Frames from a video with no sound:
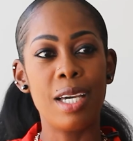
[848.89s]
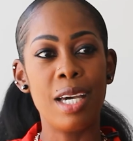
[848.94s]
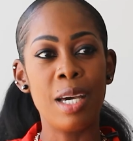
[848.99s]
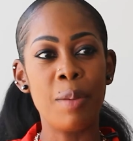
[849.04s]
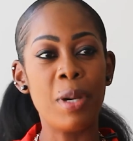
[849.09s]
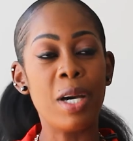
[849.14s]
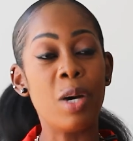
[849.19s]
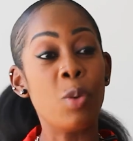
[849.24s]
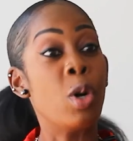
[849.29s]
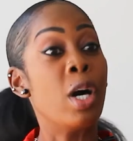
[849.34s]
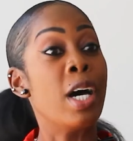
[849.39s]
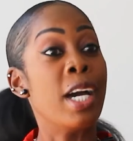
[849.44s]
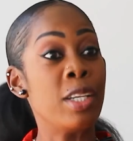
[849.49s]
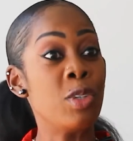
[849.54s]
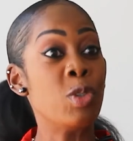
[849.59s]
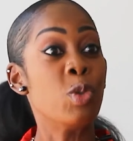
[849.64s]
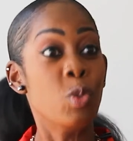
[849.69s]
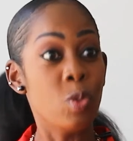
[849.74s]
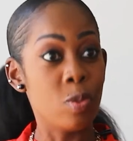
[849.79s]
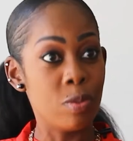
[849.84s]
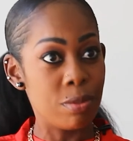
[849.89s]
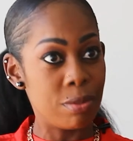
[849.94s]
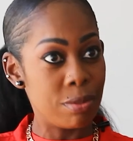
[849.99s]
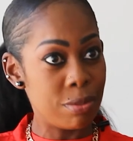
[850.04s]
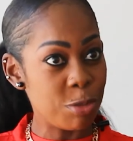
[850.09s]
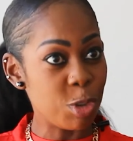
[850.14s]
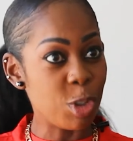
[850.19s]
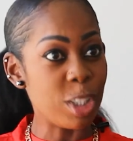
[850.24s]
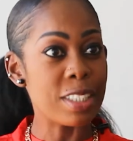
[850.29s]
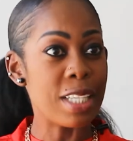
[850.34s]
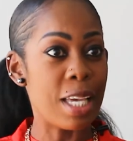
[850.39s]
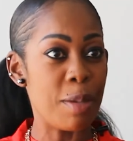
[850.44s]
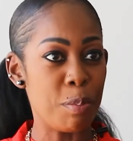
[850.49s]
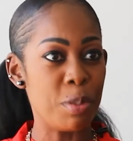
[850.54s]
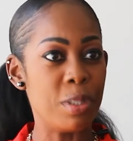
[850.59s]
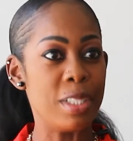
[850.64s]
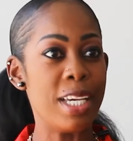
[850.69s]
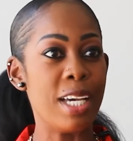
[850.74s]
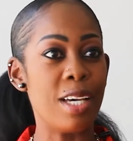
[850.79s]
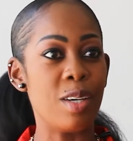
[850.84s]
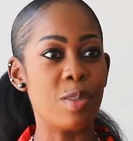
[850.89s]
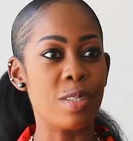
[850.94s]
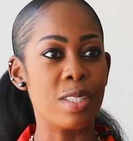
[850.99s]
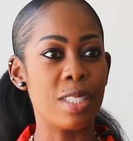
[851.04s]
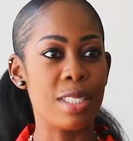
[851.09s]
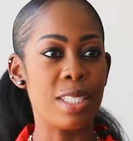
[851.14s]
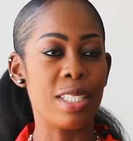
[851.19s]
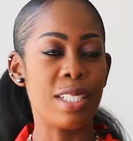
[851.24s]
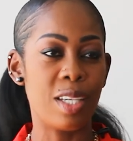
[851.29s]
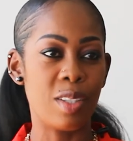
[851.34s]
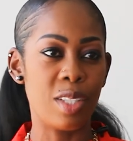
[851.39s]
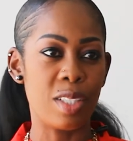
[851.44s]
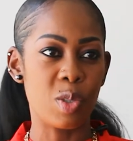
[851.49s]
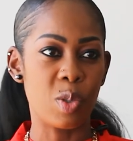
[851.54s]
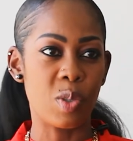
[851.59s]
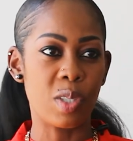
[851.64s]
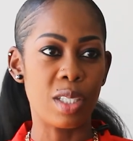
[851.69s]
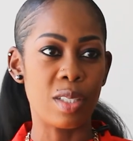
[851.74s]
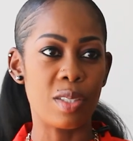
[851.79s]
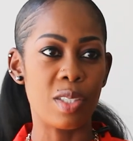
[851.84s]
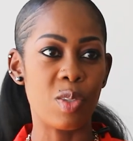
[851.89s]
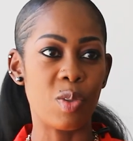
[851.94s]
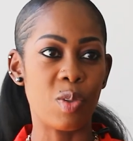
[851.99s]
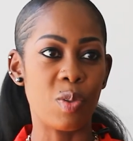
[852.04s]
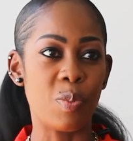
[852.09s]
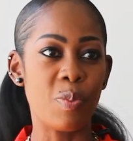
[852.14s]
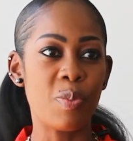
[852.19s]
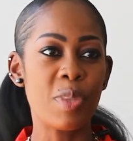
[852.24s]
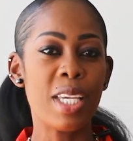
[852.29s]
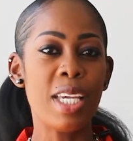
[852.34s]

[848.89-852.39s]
about what I do, for example, now sitting down and talking to you.